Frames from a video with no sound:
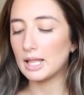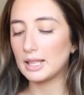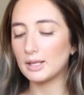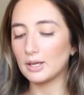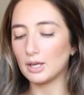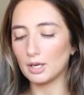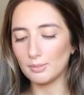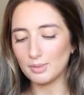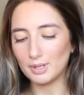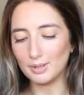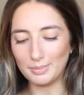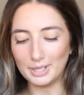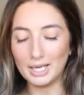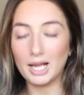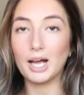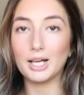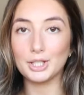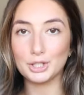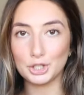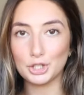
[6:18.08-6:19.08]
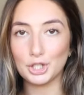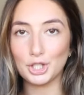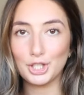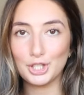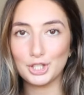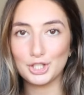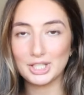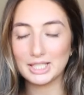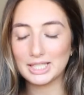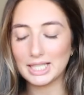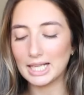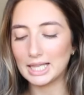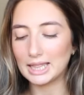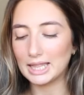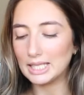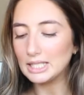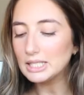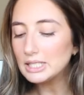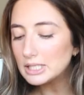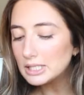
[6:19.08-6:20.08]
They're going to be a bit hard to show you just like
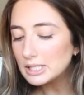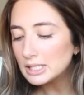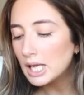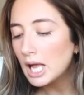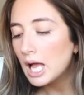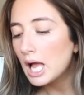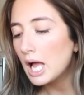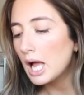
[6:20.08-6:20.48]
this.